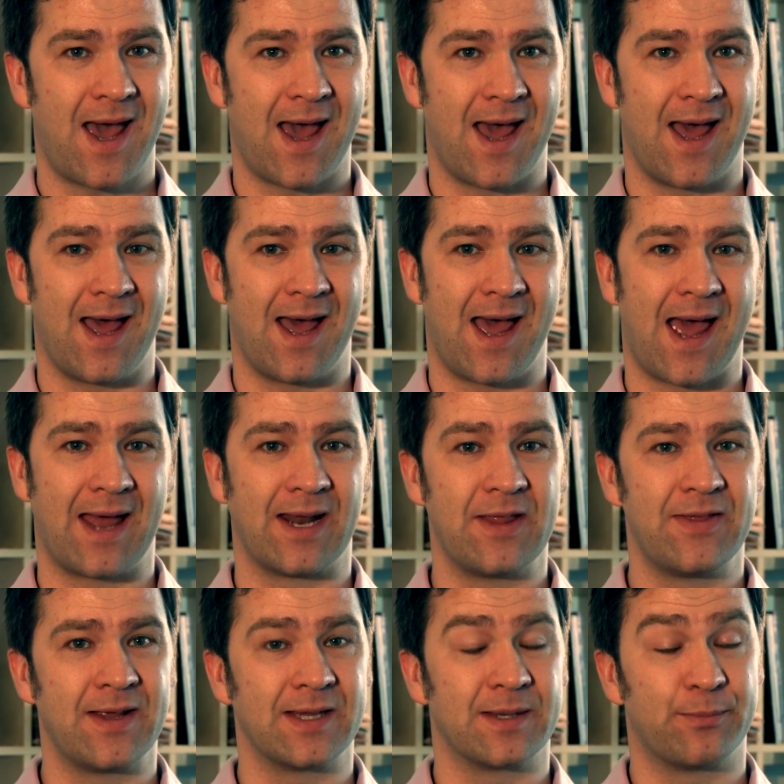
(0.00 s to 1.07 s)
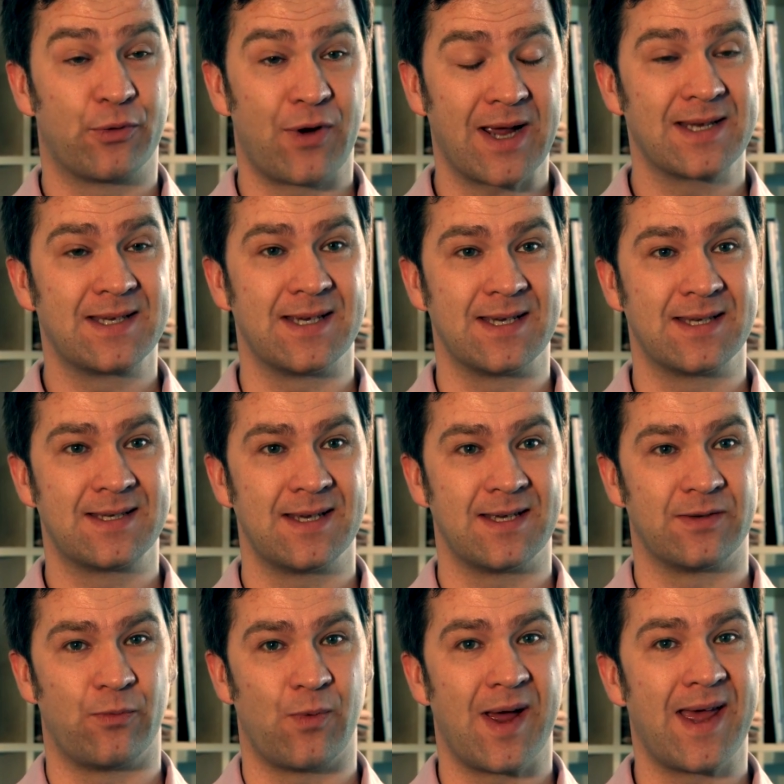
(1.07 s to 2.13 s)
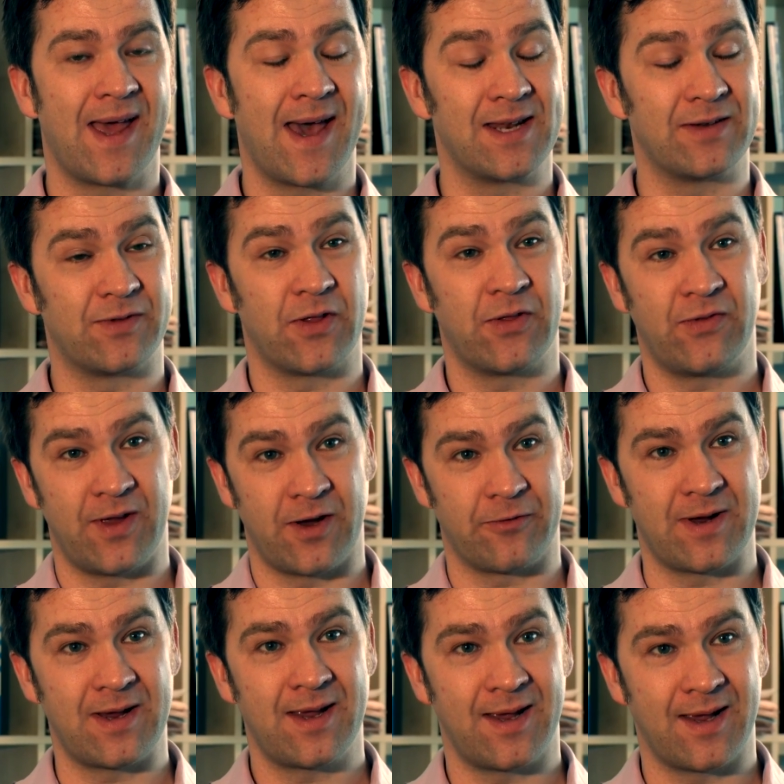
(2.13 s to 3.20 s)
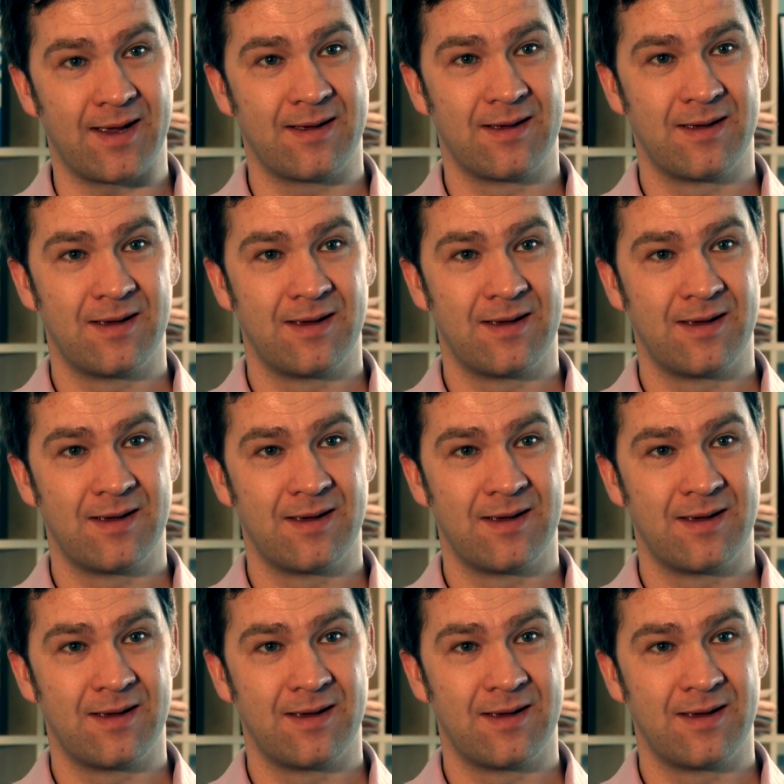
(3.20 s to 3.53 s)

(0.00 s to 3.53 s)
and I think the practice is way ahead of the theory here.